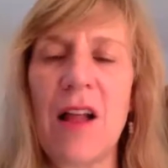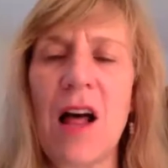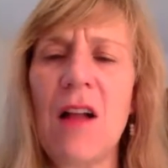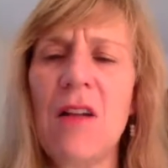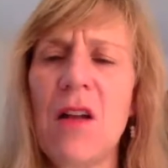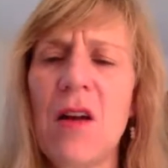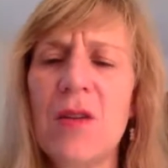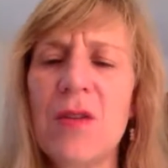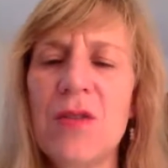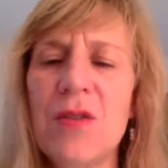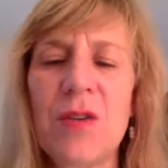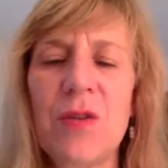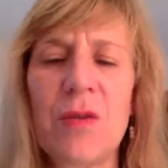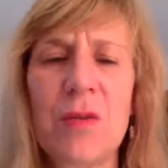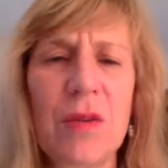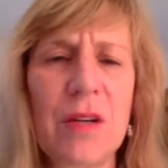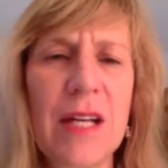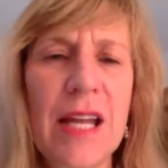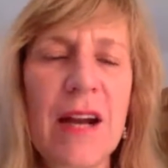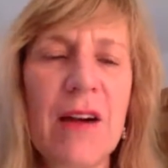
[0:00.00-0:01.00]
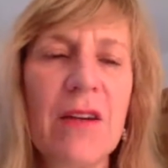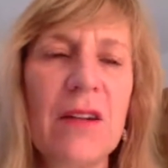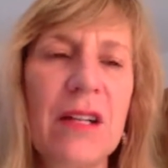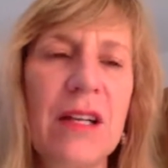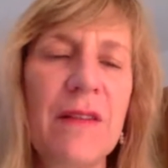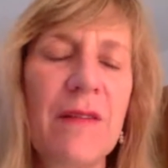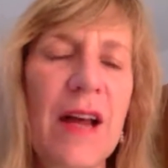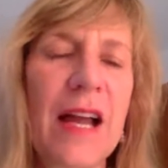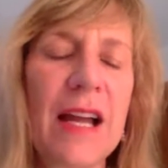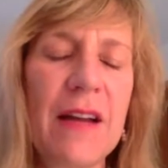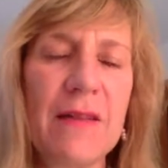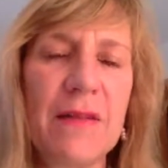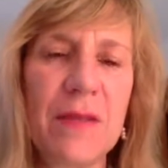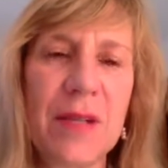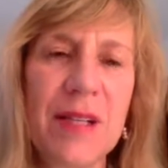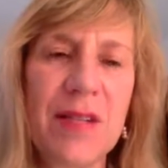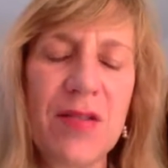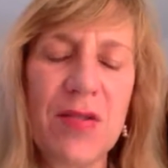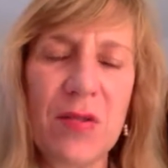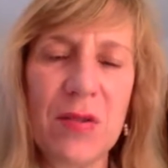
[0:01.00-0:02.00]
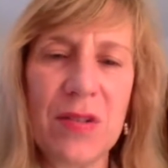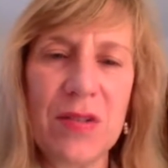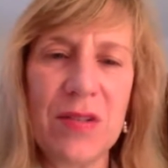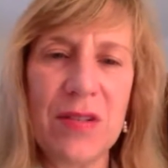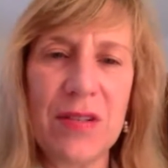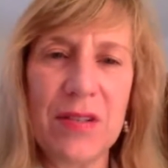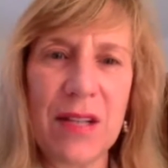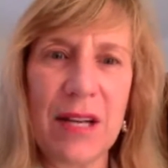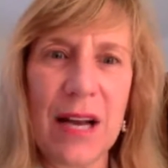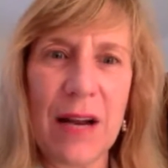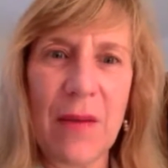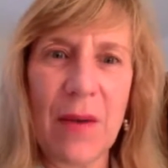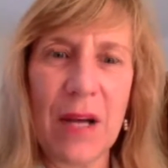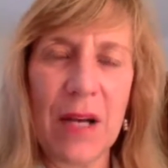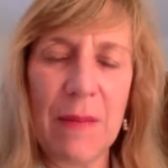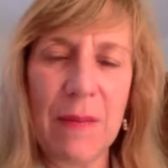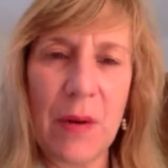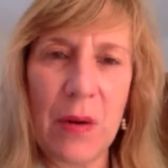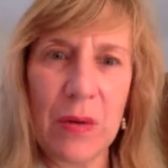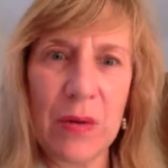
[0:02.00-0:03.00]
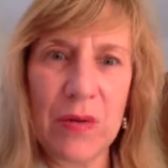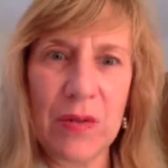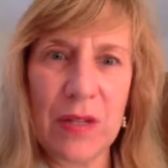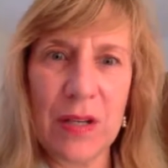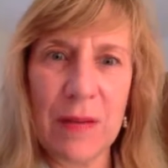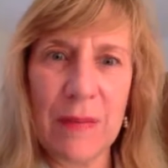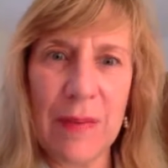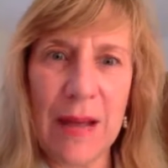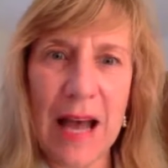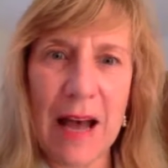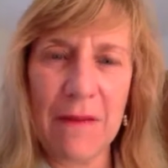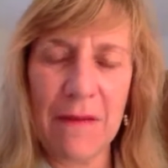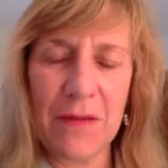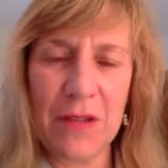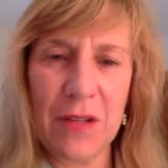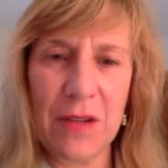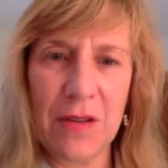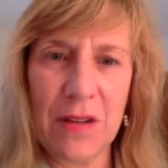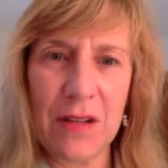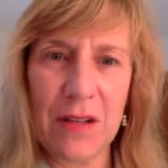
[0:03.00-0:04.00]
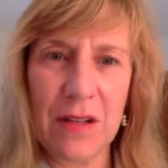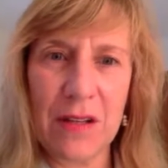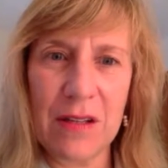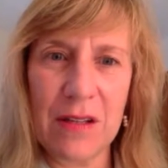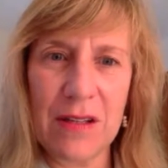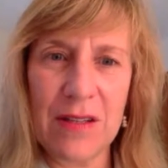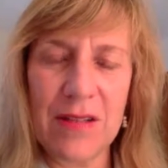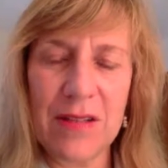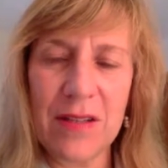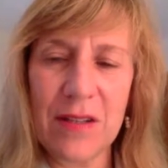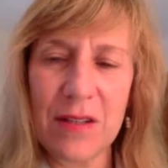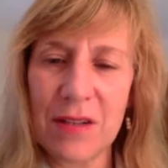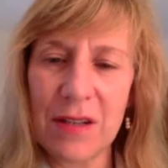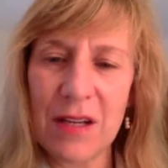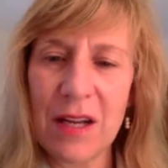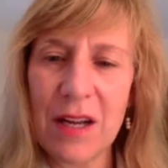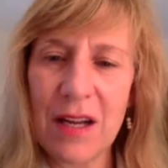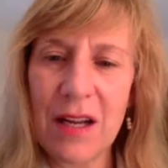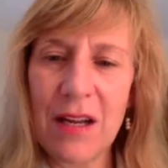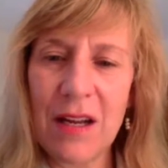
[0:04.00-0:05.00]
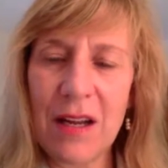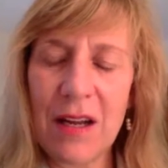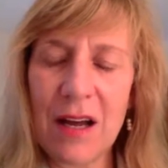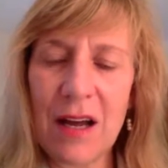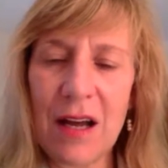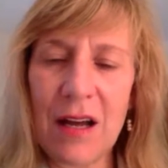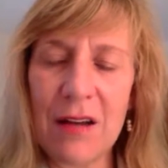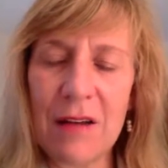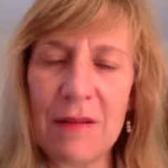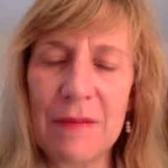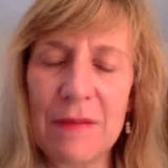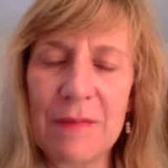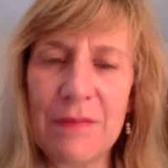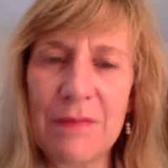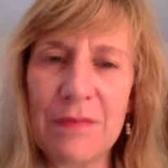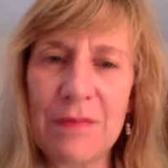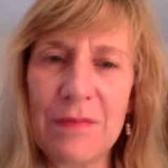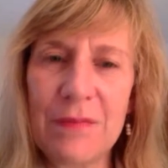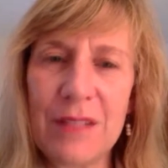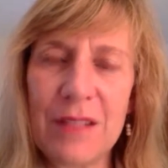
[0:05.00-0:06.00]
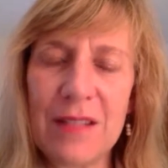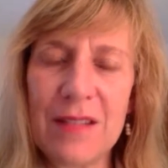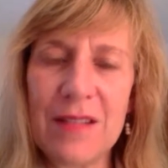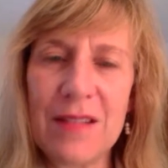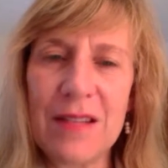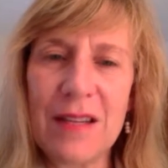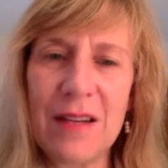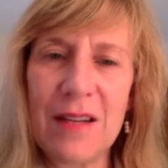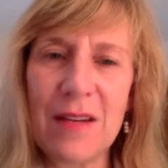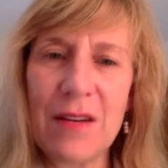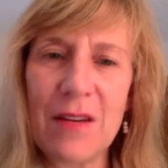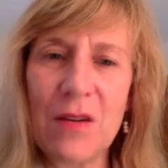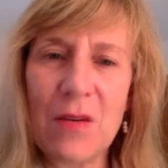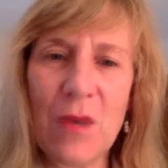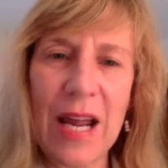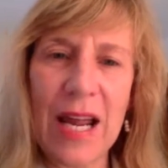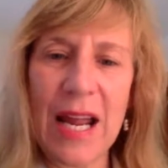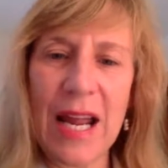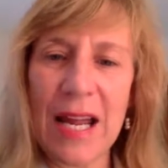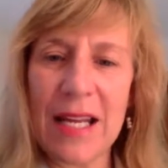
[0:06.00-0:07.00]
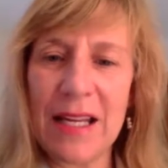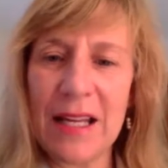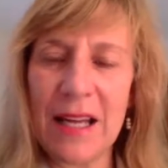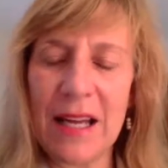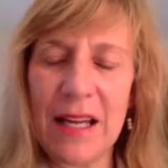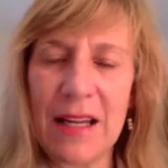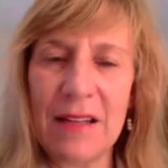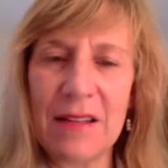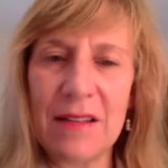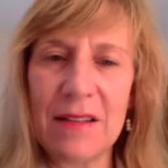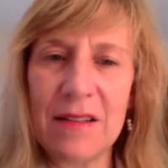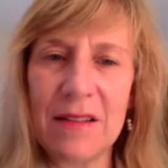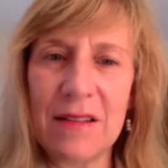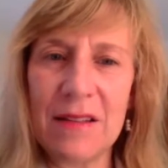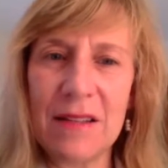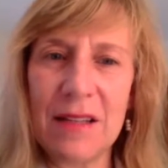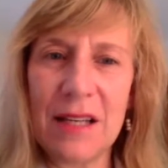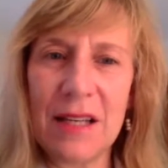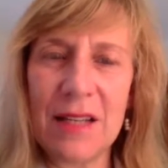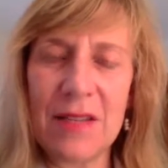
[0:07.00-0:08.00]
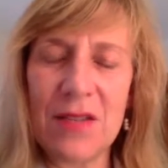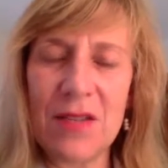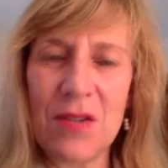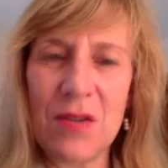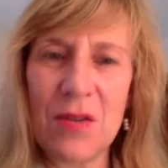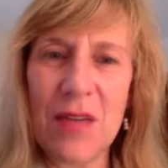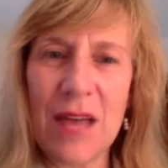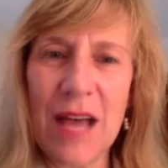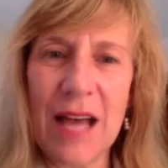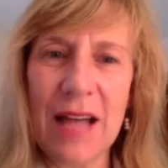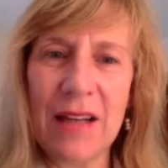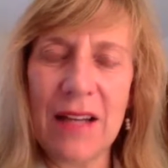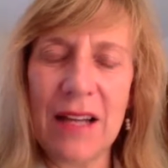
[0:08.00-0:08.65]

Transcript: I'll also, Carol, if I have resources that I want to post up after is there a way I can do that?